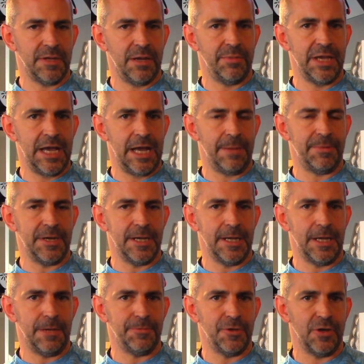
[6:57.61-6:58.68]
I'd be happy to
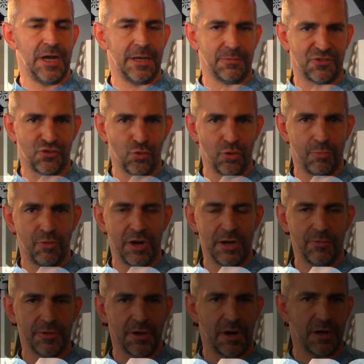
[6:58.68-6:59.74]
help you. I am Stewart Breeding
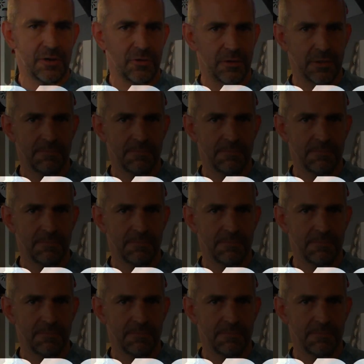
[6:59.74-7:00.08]
with Hardcore.